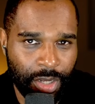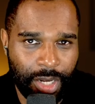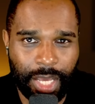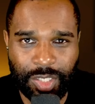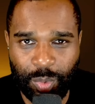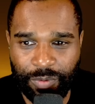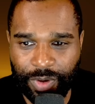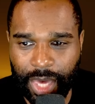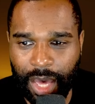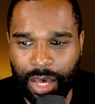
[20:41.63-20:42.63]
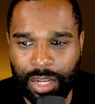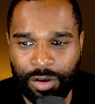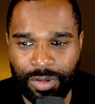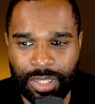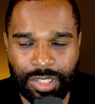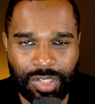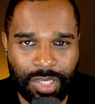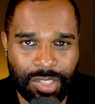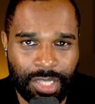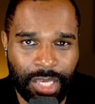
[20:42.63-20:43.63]
Lest we forget, earlier on in the
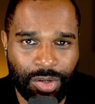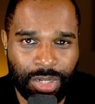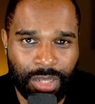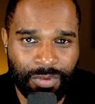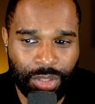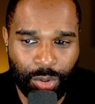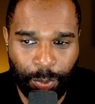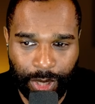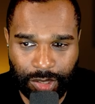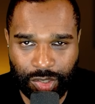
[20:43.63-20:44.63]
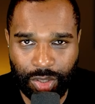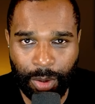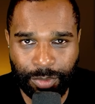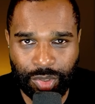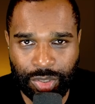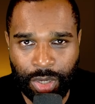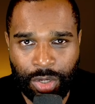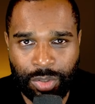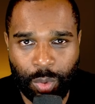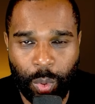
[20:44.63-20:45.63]
season, they couldn't even do pit stops
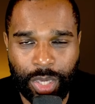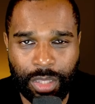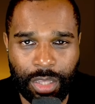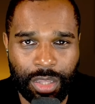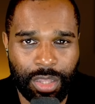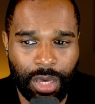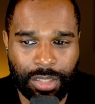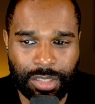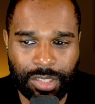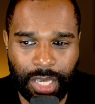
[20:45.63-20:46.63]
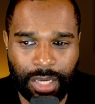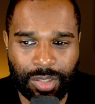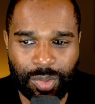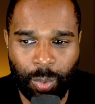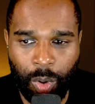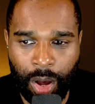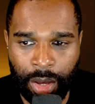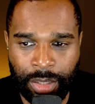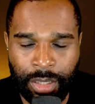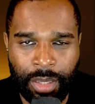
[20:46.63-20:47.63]
quicker than 30 seconds.
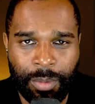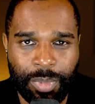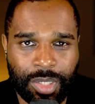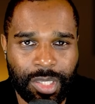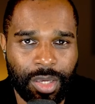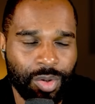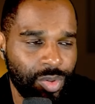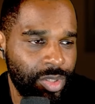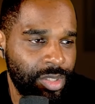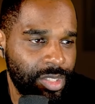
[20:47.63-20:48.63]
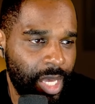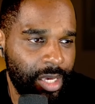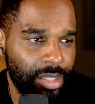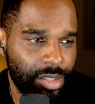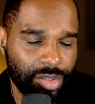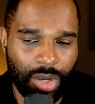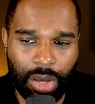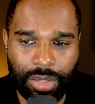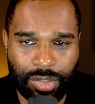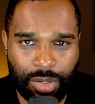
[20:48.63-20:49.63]
Why? Because they couldn't take the
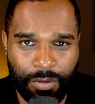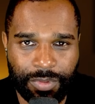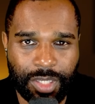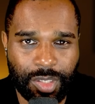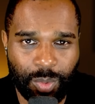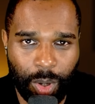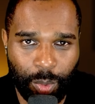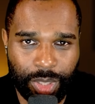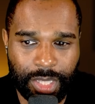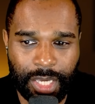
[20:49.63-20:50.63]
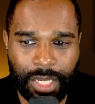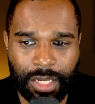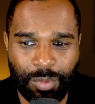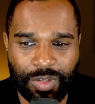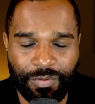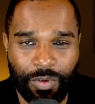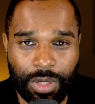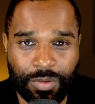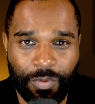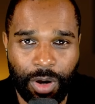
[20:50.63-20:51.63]
tyres off. This is what we're dealing with
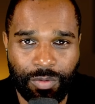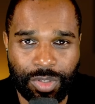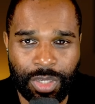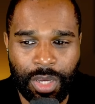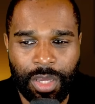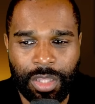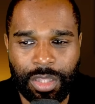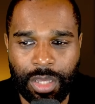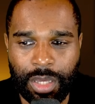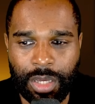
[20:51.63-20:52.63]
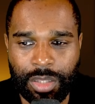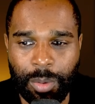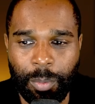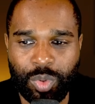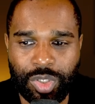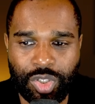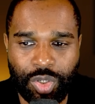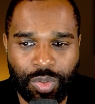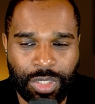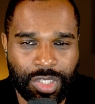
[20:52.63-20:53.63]
as far as the
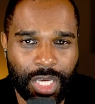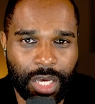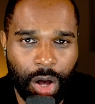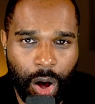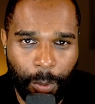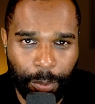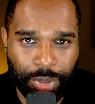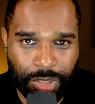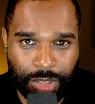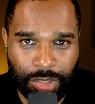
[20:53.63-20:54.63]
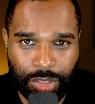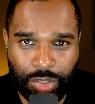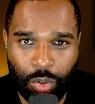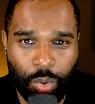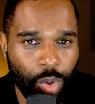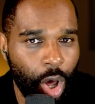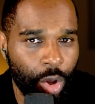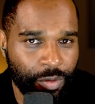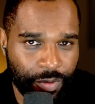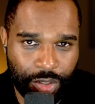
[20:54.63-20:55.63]
multitudinous incompetencies all
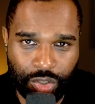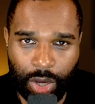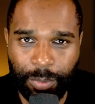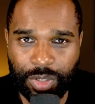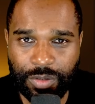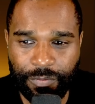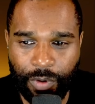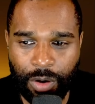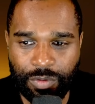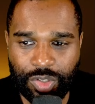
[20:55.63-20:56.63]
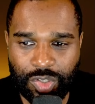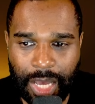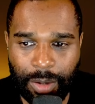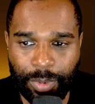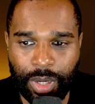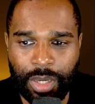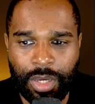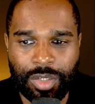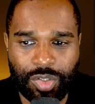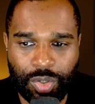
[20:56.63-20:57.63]
over the shop as far as Sauber,
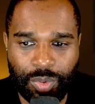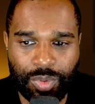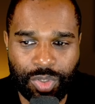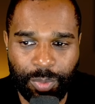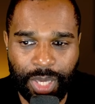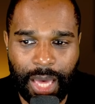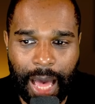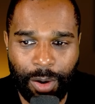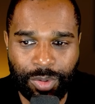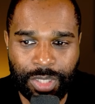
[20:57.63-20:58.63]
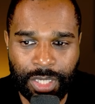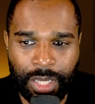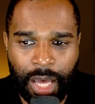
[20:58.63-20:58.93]
soon to be Audi.